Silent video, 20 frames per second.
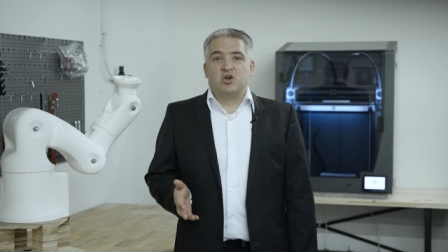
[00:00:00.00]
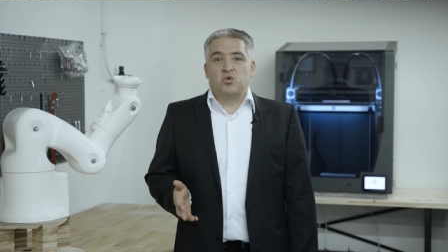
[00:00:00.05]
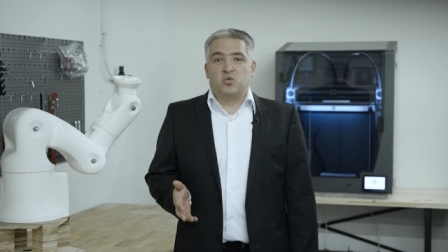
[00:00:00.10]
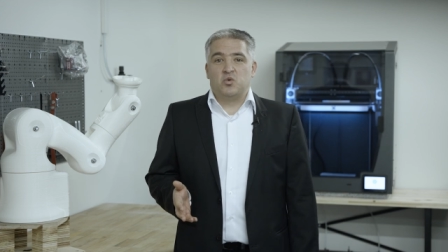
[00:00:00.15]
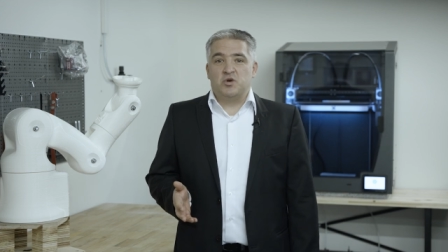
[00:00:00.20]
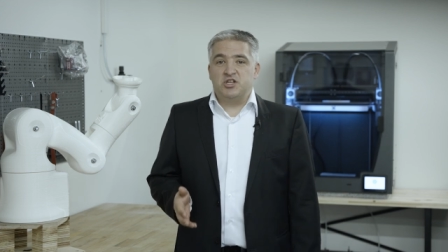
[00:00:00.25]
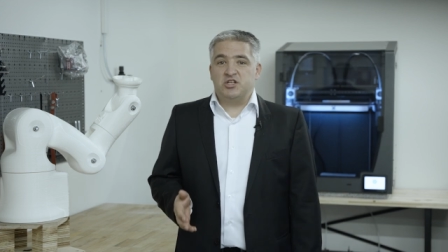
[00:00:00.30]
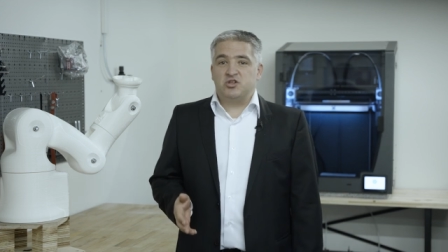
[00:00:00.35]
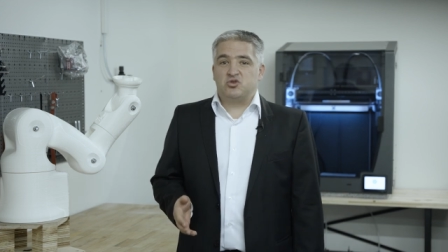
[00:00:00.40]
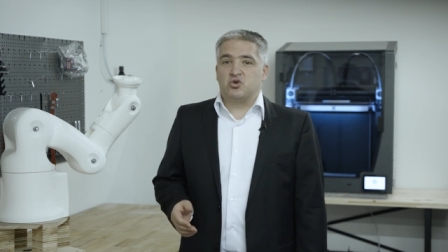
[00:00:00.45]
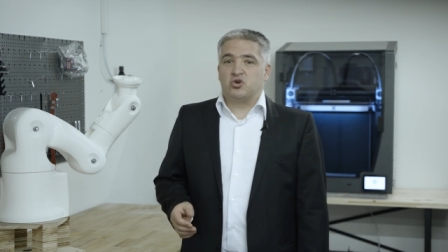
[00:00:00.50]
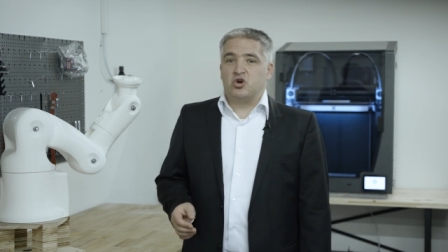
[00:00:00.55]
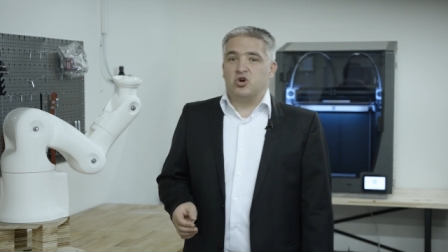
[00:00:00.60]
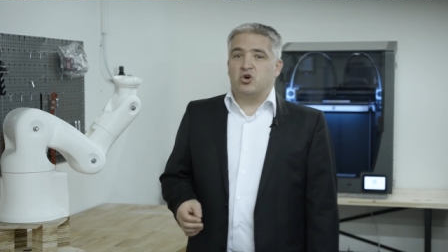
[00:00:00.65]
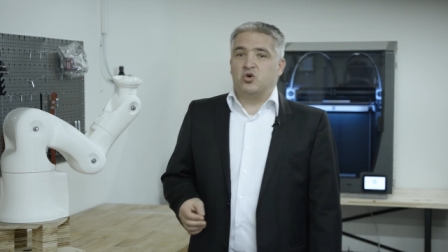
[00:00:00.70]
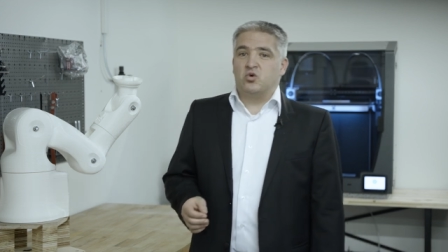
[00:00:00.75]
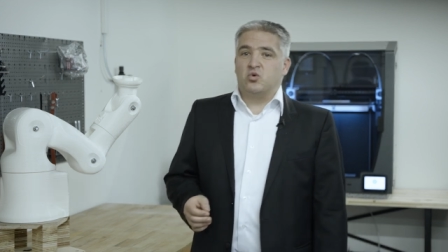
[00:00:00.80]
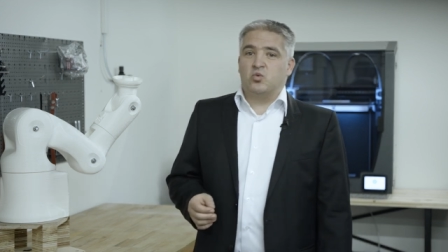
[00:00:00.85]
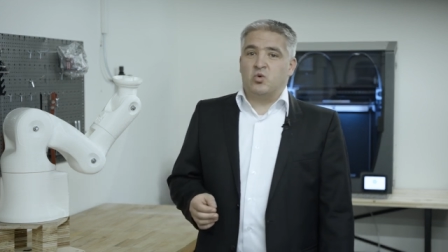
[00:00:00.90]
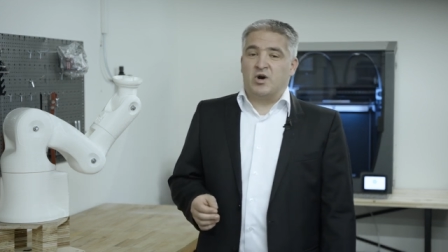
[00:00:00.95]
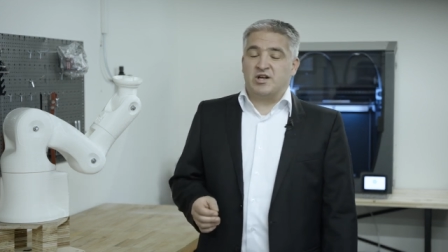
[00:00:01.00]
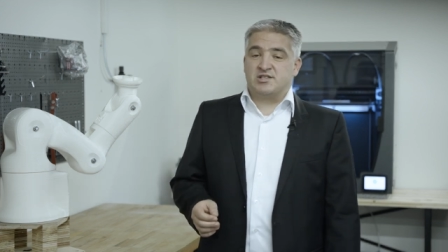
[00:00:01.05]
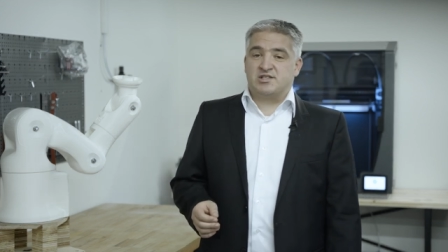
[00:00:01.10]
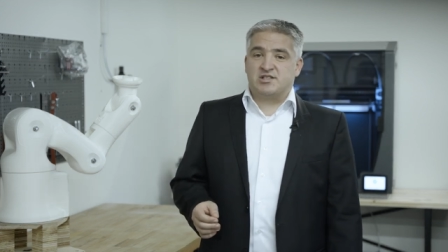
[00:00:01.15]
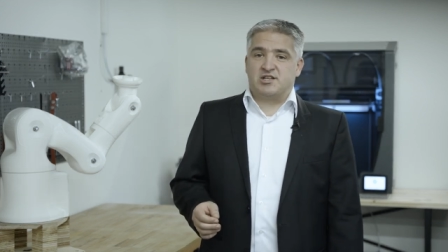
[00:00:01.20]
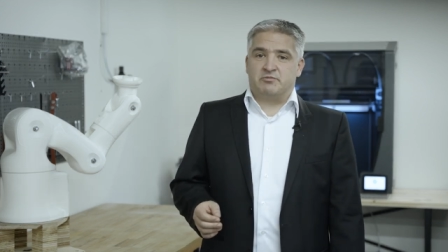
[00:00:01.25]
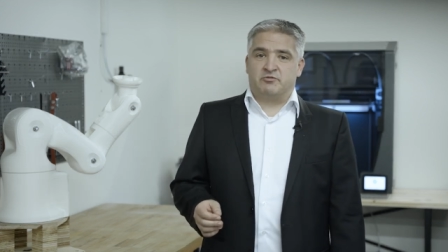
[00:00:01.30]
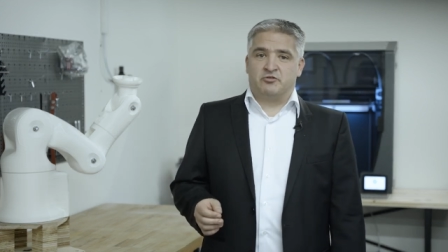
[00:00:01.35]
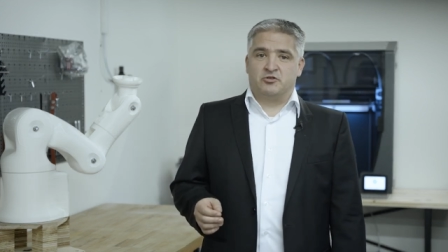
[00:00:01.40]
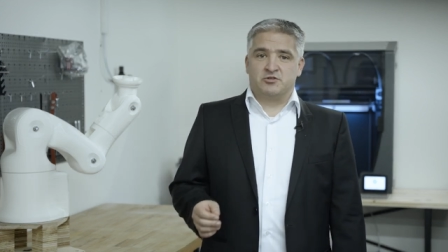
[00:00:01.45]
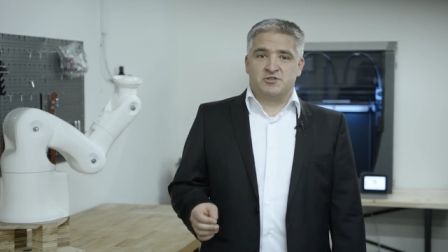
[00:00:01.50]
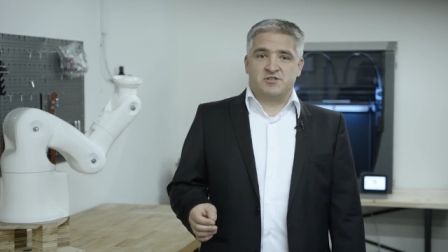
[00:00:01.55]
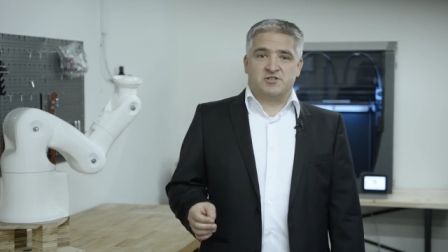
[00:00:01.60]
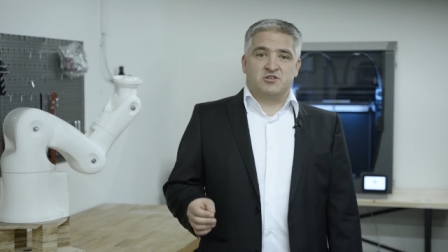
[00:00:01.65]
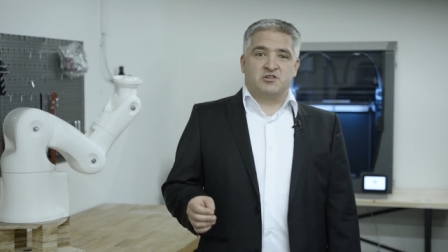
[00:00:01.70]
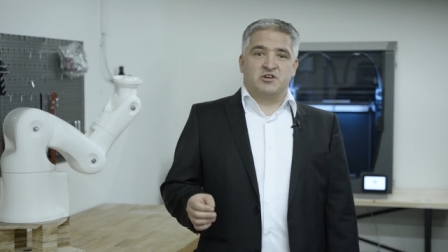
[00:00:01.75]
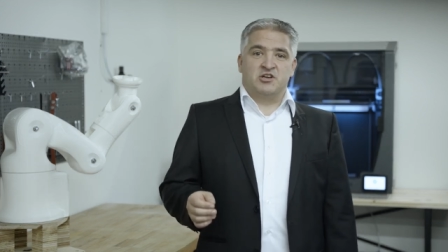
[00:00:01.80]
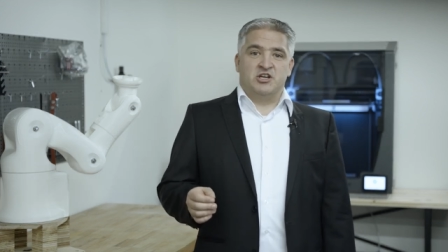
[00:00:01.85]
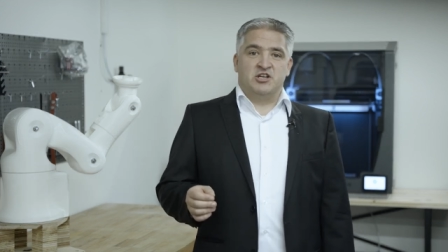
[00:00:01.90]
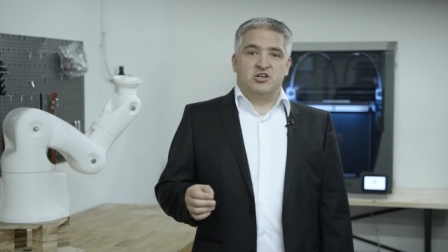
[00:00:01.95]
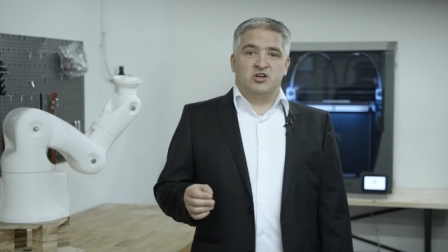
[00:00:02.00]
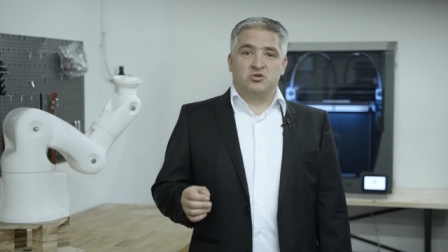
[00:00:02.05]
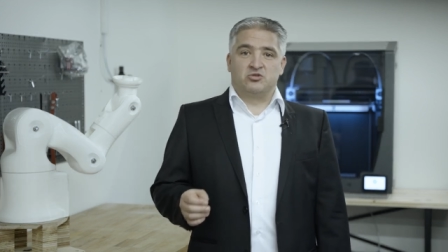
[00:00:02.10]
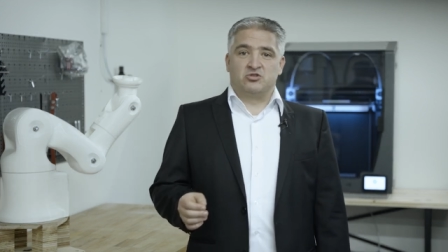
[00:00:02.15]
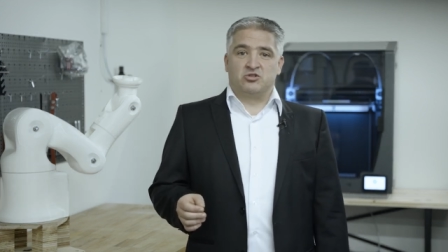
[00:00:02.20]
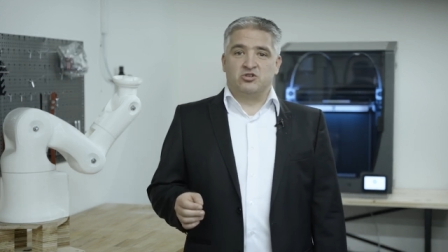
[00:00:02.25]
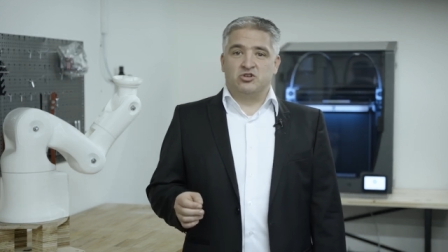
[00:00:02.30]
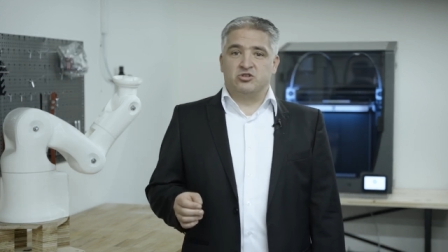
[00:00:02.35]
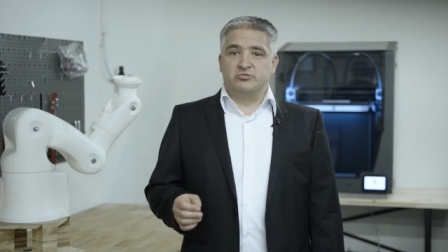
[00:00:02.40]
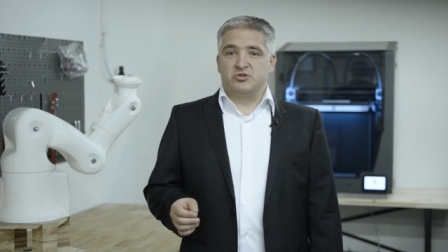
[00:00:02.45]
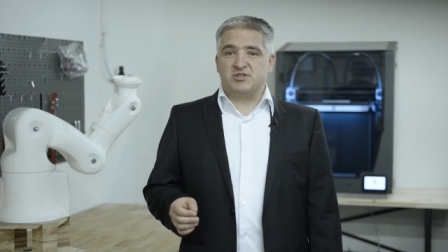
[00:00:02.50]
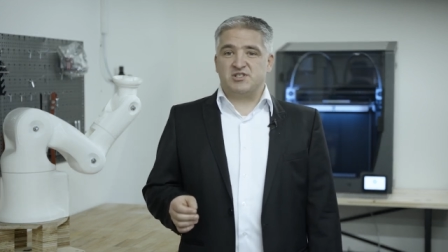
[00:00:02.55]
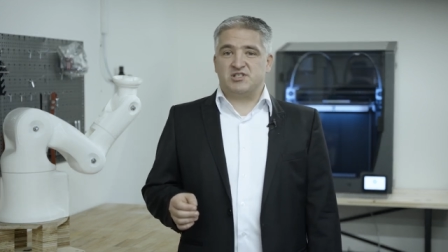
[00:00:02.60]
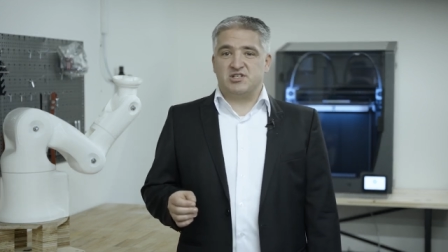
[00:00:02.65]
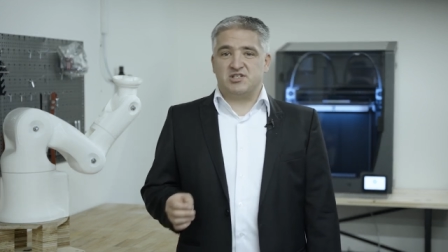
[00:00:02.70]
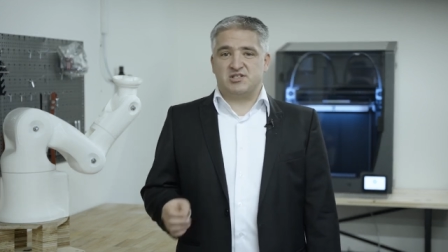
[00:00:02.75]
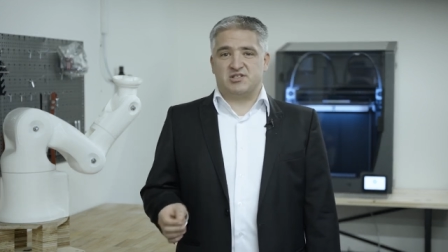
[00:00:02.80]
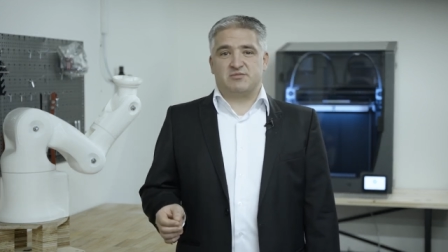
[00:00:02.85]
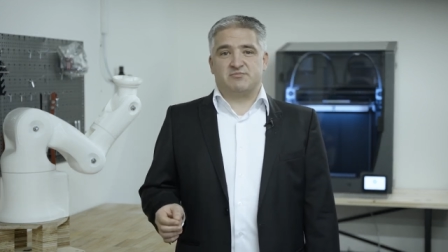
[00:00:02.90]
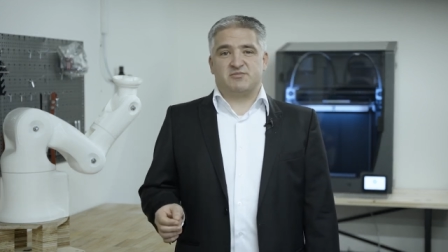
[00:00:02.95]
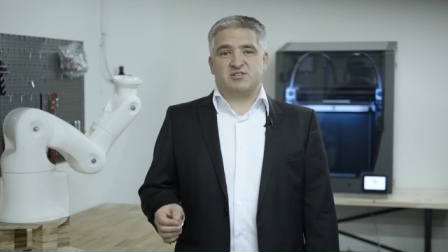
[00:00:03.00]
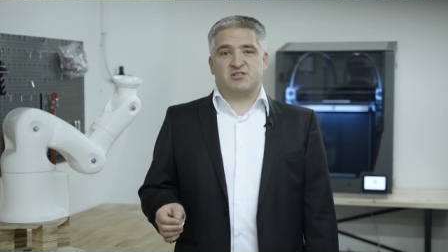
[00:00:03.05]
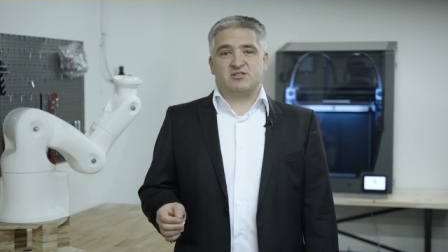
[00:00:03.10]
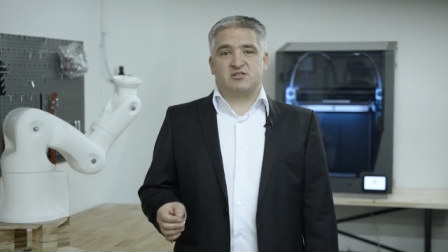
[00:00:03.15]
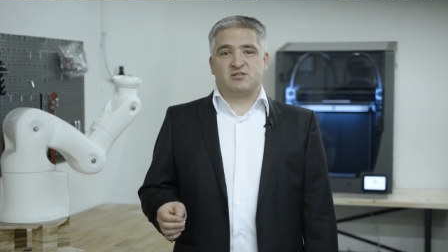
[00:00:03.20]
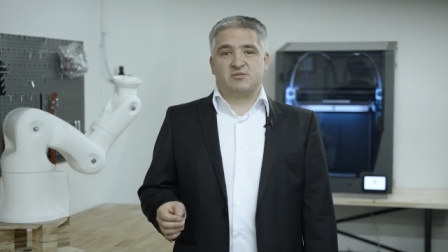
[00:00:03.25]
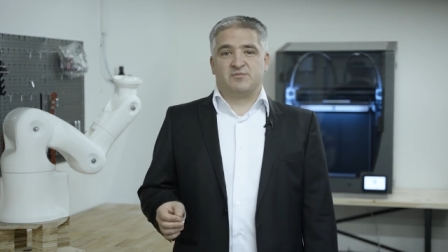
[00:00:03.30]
we need to go one step further in autonomous systems.